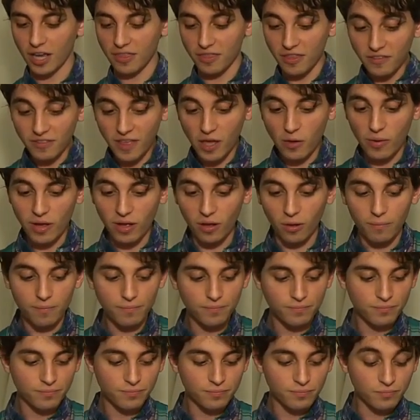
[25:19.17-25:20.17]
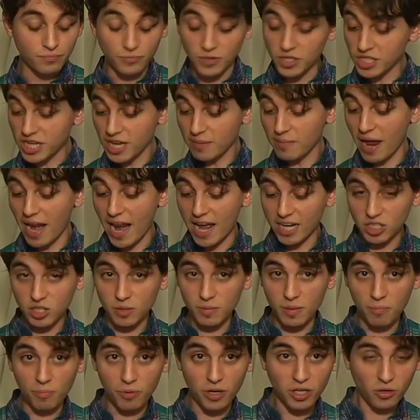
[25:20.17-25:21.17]
I think they will. This set might
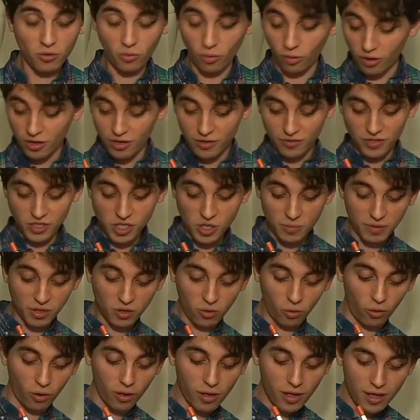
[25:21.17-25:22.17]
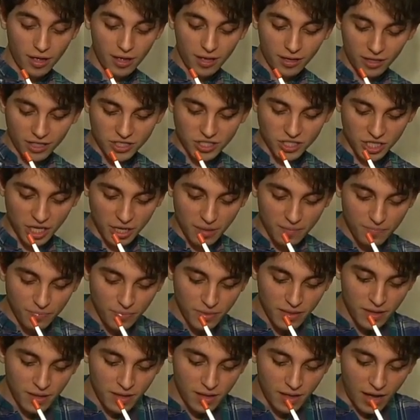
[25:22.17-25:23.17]
actually be pretty cool. This could be cool. Let's see.
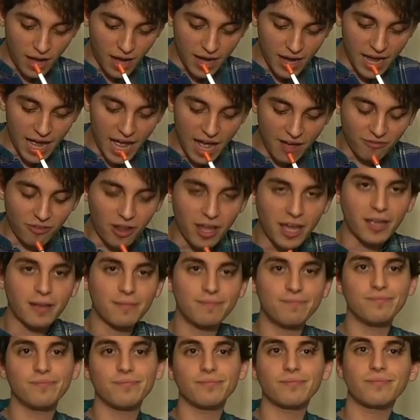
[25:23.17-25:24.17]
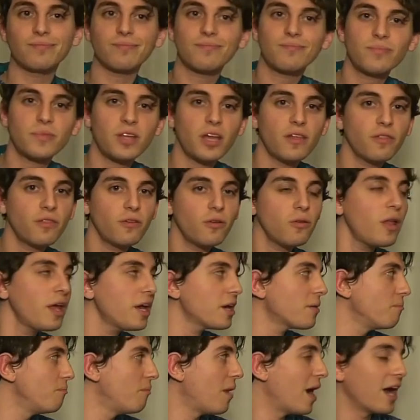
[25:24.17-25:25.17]
I have like, they're
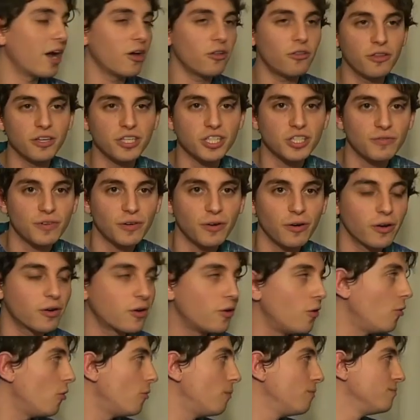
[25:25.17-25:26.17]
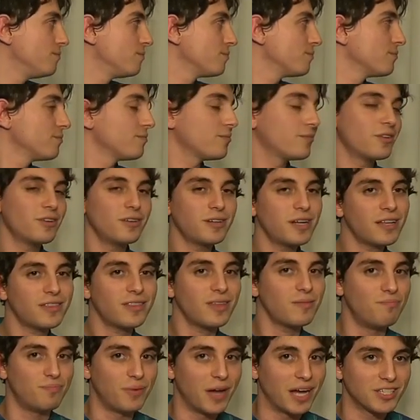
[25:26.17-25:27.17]
like mildly spherical. They're not
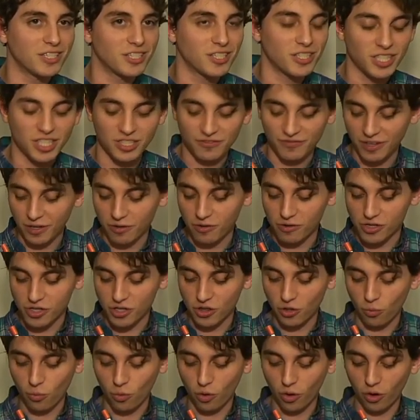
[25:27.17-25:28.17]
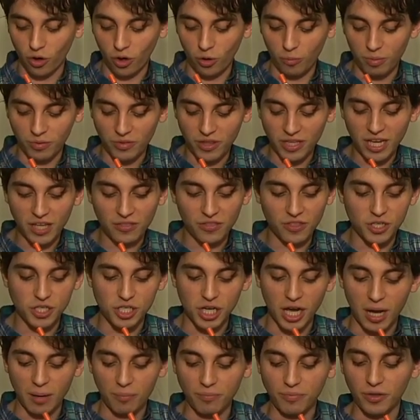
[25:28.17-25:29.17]
the best spheres in the world, but they get the
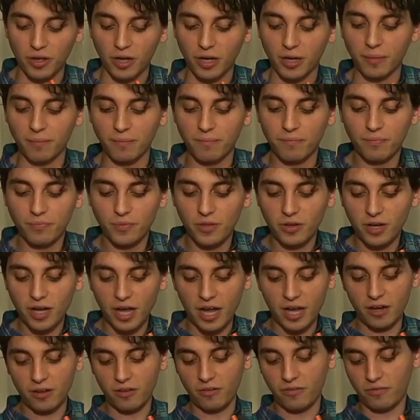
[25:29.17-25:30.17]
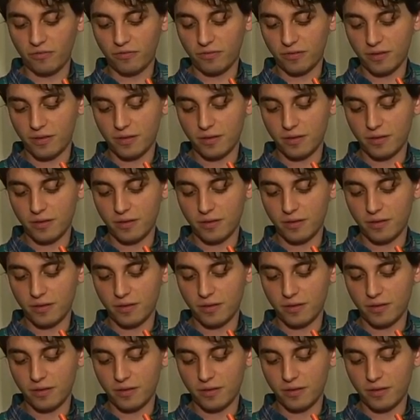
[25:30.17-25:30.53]
job done. They're kind of...